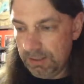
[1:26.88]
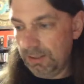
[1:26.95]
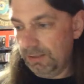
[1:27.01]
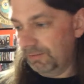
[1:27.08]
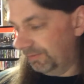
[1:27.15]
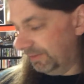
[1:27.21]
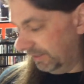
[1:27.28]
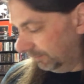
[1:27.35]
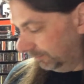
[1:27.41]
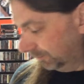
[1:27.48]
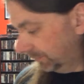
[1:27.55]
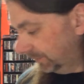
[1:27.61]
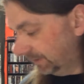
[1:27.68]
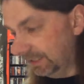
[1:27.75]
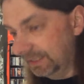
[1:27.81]
Venom
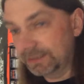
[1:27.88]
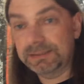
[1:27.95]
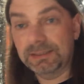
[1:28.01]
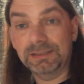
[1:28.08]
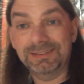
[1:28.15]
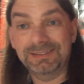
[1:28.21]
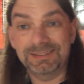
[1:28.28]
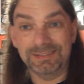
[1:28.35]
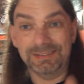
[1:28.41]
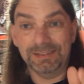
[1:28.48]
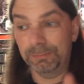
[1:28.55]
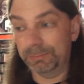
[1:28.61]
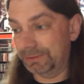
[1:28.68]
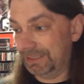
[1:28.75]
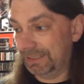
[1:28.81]
Possessed,
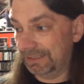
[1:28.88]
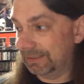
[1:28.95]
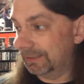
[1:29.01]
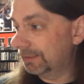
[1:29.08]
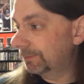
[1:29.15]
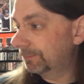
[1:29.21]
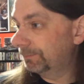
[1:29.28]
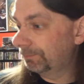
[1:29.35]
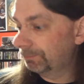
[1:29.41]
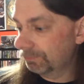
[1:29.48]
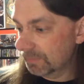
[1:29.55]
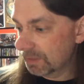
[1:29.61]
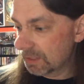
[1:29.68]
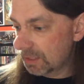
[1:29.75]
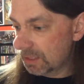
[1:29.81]
number 10.
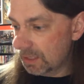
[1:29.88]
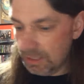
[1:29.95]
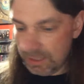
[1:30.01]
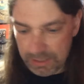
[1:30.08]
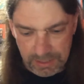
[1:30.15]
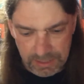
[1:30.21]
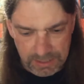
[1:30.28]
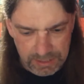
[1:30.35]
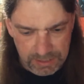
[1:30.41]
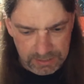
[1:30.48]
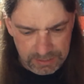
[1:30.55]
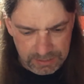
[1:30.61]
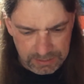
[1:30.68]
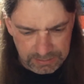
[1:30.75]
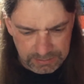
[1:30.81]
And
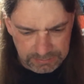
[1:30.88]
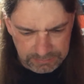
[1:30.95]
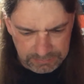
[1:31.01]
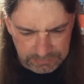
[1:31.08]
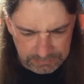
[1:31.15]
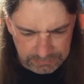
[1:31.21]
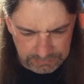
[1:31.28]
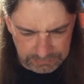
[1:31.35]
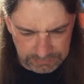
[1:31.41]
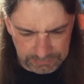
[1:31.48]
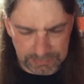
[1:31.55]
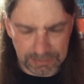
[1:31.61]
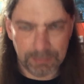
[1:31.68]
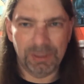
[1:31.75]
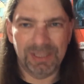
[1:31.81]
uh, see,
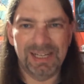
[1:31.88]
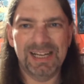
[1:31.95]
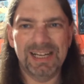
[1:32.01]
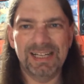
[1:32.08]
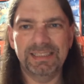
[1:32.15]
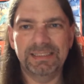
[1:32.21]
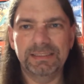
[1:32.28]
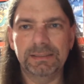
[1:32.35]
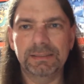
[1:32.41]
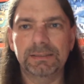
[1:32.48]
number 9,